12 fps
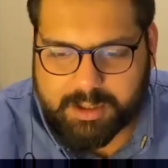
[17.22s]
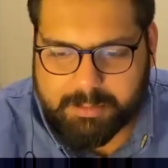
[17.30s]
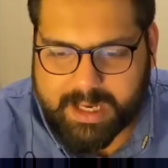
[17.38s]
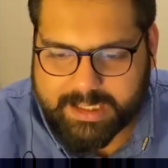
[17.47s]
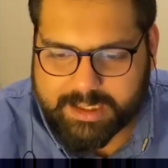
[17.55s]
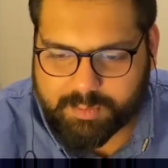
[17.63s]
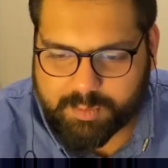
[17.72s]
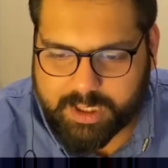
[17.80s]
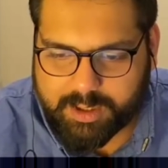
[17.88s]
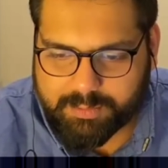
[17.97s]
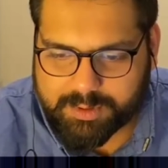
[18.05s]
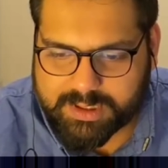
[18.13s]
imagine what he
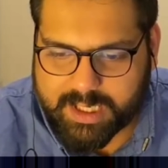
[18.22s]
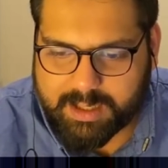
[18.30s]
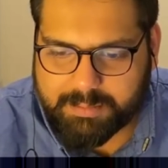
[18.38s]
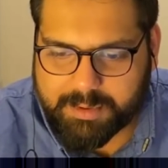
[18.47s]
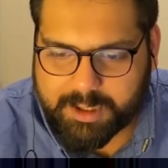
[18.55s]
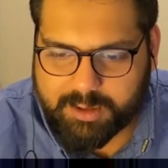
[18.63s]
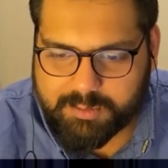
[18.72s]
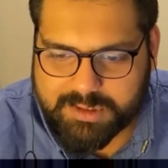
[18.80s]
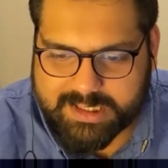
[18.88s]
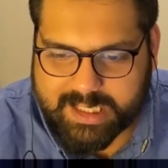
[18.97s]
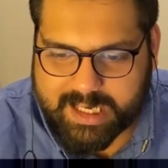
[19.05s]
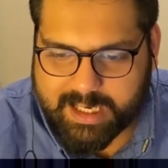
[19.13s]
was saying, but he was
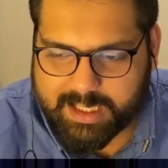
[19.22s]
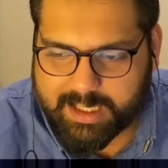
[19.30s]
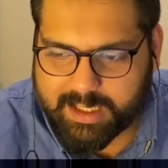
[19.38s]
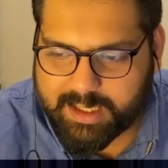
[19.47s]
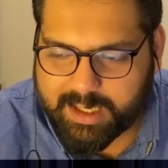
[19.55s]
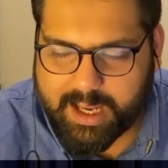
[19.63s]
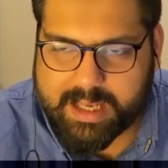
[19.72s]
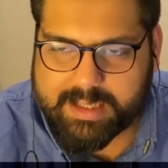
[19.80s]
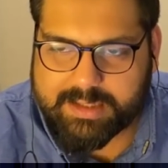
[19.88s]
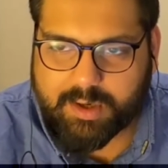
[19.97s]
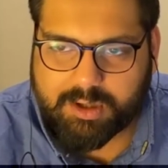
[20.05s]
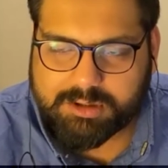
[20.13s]
saying it as
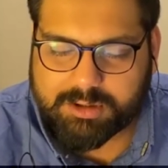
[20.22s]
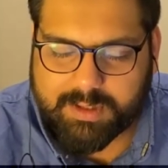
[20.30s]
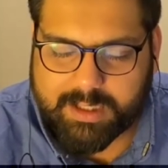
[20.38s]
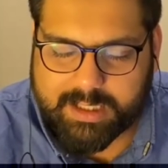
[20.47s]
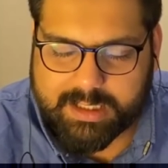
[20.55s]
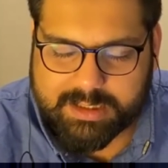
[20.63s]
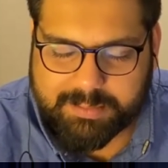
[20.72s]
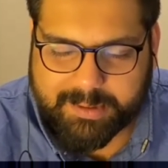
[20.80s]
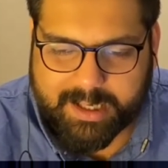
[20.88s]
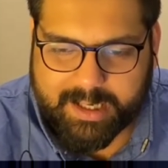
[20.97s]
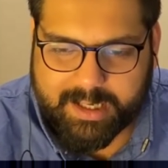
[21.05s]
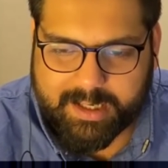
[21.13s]
authorized
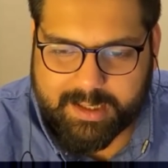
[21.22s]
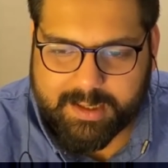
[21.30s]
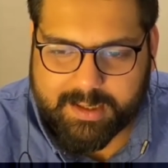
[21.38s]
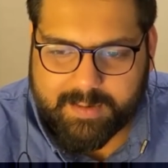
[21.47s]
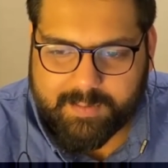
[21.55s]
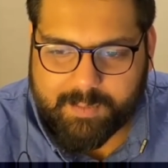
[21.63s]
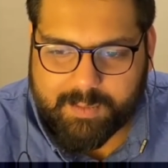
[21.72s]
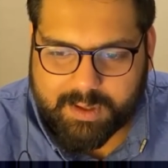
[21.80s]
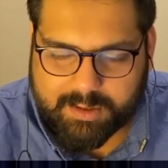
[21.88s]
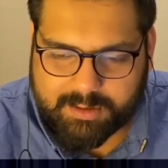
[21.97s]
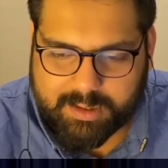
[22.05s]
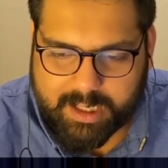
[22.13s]
by
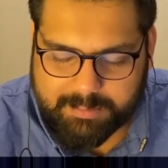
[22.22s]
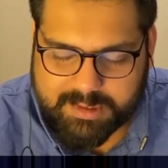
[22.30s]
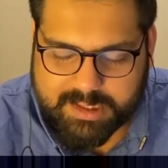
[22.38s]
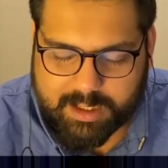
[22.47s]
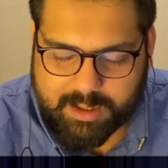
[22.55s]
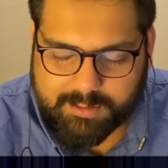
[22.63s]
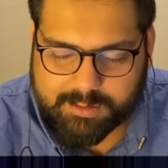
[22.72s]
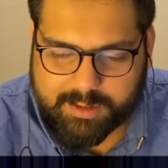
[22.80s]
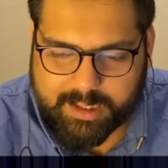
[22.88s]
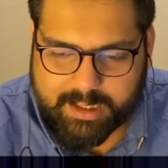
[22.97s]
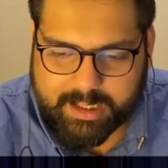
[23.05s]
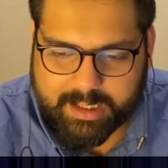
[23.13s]
himself,
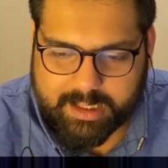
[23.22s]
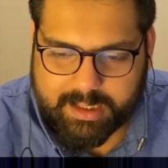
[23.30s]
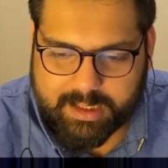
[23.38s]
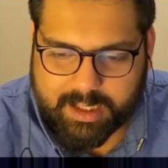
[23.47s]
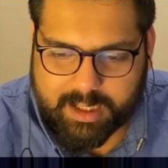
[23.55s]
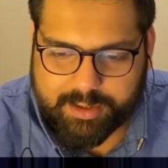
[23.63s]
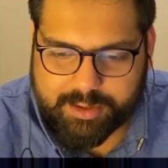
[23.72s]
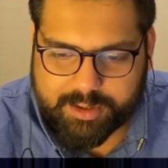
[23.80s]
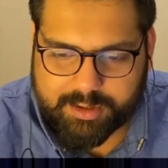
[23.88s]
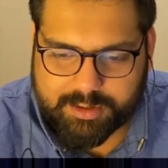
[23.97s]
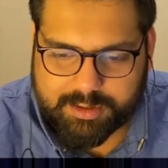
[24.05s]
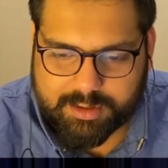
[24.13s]
Craig Kelly,
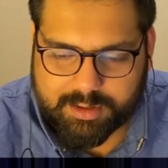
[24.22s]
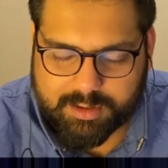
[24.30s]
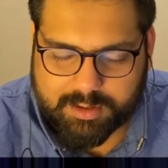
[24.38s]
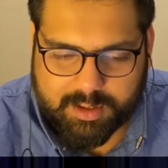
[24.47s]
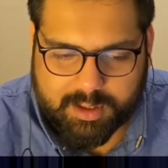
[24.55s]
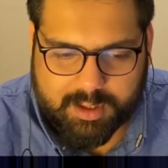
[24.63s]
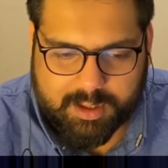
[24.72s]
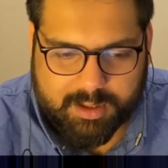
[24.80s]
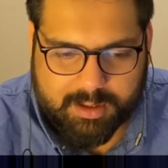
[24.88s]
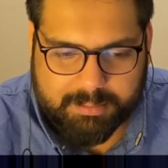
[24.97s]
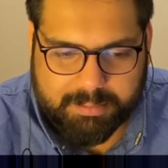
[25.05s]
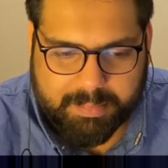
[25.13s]
under
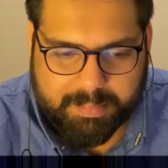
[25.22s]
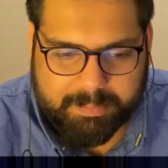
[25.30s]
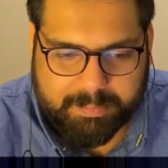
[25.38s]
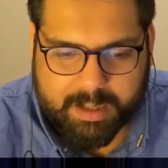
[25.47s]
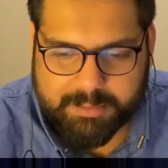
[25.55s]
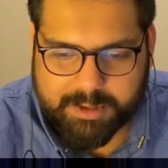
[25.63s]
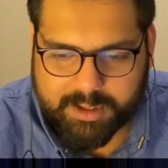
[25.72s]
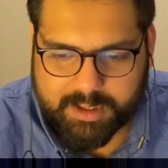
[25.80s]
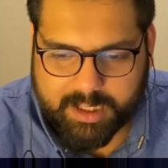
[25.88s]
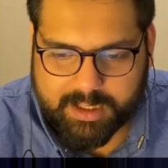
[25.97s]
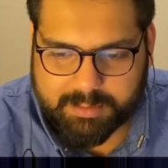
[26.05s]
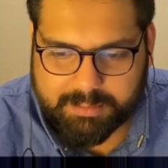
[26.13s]
the Palmer
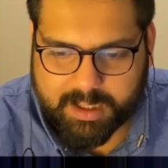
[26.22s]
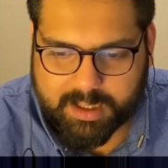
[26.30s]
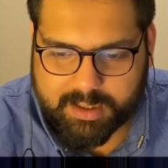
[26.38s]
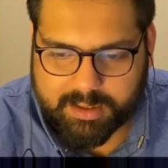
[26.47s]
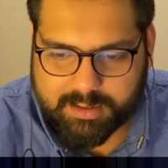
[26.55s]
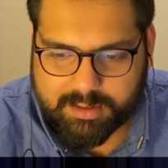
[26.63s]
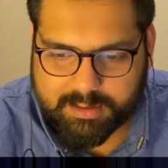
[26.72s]
United Party.